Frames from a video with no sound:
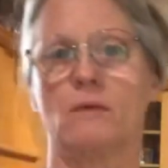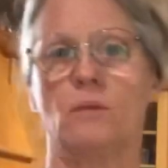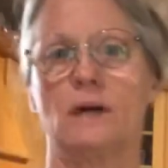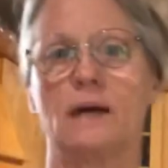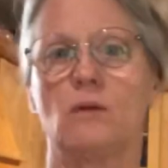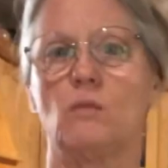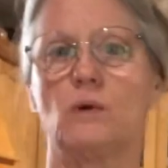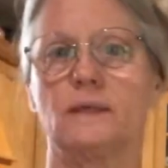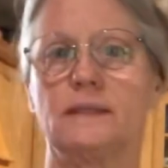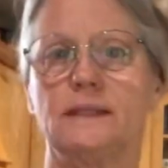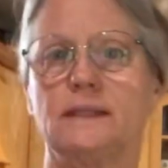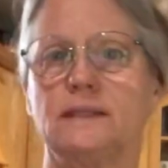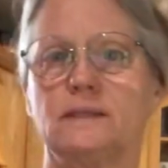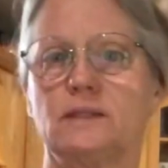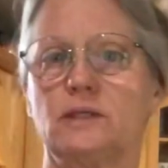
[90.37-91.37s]
what I wanted
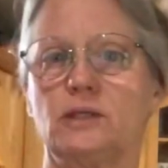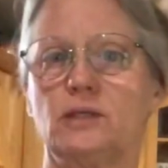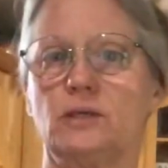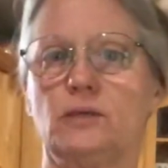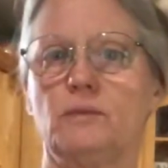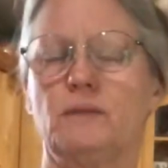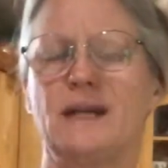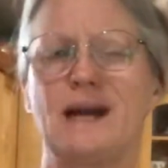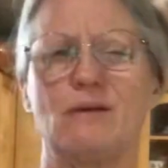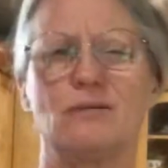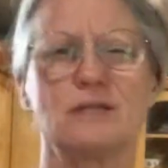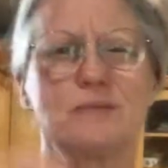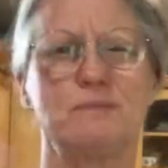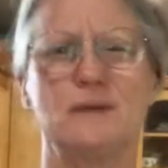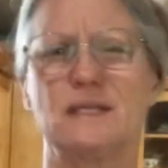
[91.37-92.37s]
it to, but I
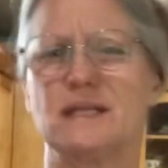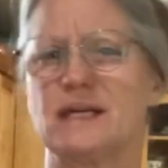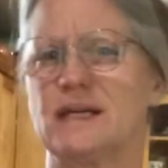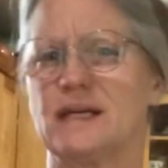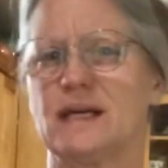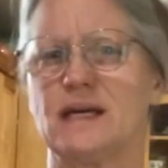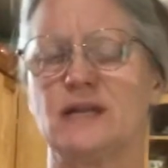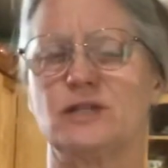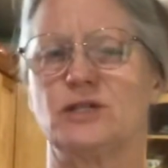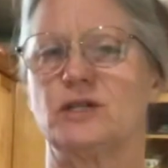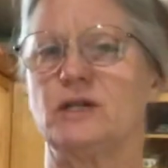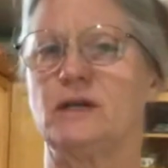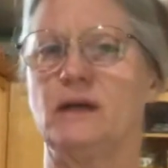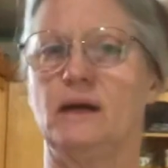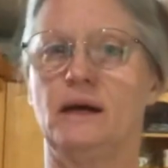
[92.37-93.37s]
was busy in the
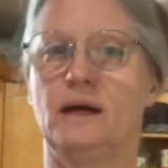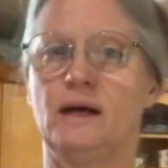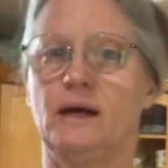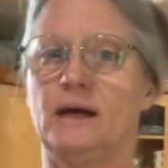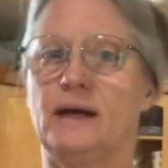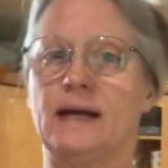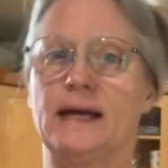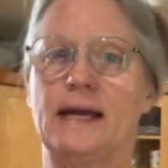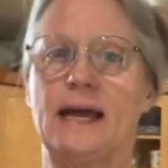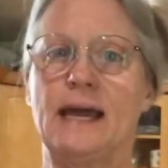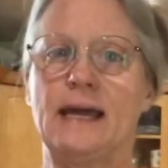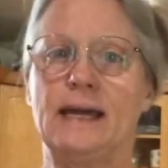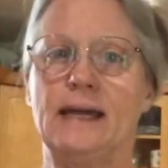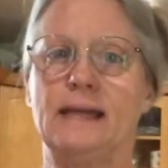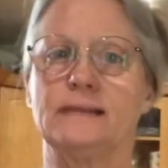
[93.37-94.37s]
kitchen
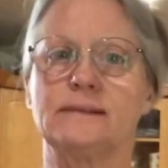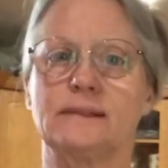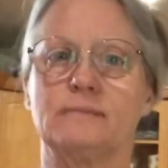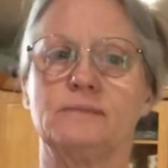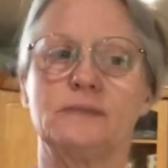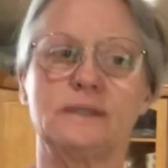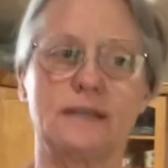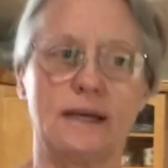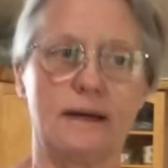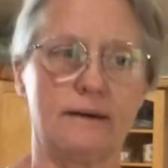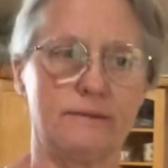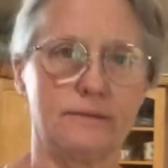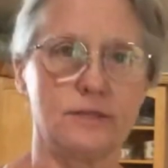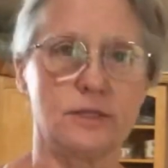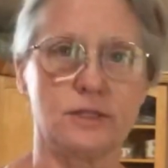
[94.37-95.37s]
canning some stuff.
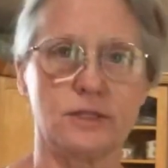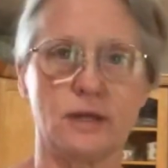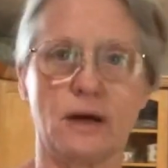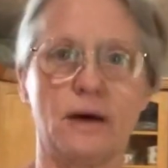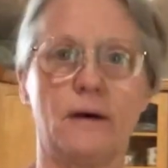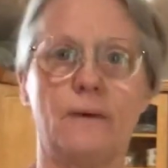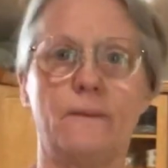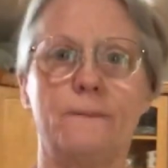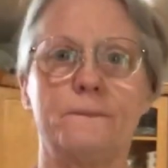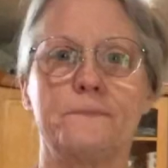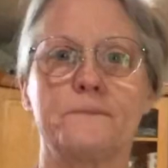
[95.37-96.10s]
So,